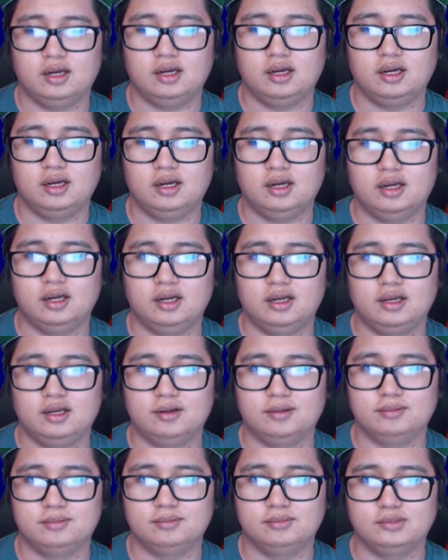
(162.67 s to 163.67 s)

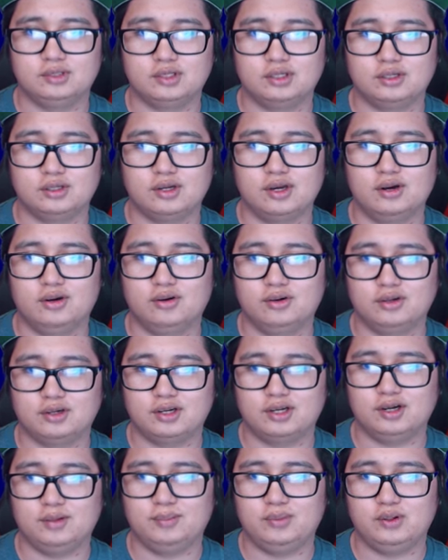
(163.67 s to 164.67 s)
um, you can go a
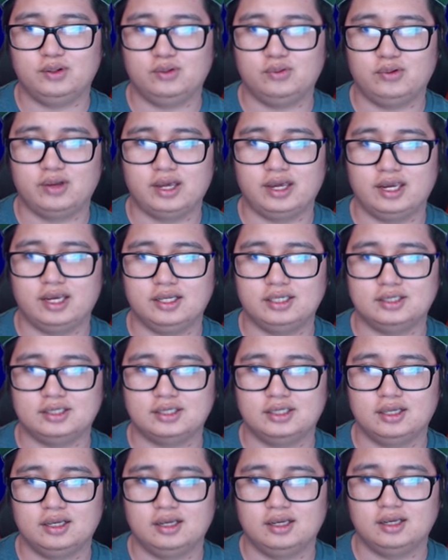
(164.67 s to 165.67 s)
couple of ways.